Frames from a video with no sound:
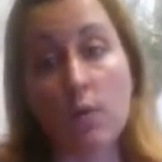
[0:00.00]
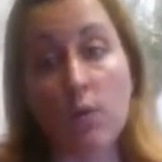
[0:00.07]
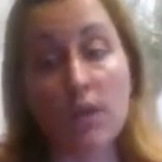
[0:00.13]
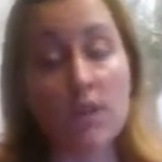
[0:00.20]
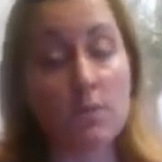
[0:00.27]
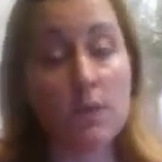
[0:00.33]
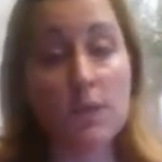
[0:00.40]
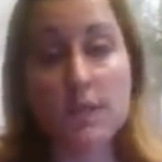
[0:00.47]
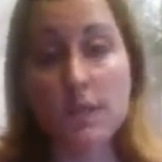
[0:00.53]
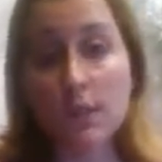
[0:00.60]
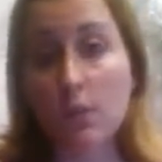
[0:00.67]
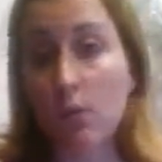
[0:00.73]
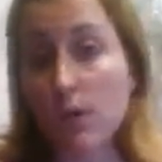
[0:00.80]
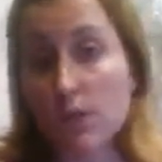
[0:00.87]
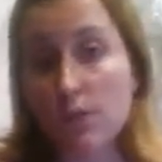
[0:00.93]
what's
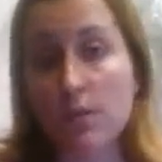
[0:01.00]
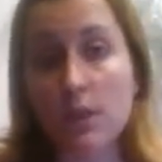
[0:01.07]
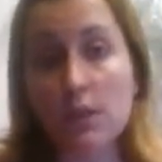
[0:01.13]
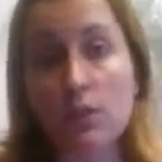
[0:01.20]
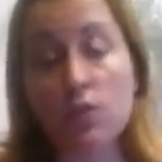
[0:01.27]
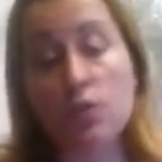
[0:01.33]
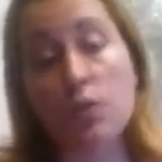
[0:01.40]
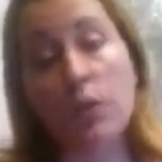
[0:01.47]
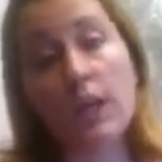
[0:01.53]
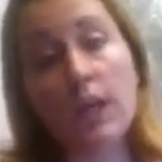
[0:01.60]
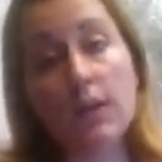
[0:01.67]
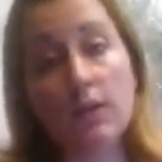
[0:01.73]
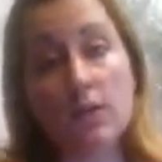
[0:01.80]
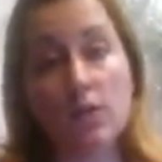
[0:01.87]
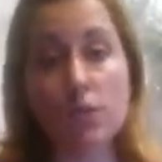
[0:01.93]
missing or what you need to
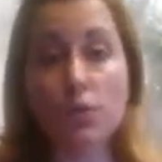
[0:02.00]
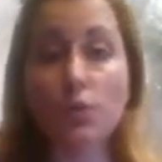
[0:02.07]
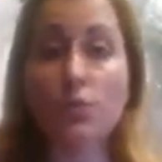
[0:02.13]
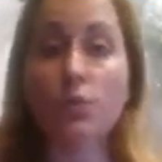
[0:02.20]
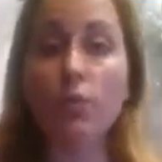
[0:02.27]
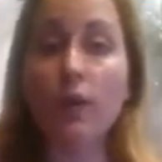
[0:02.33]
tweak to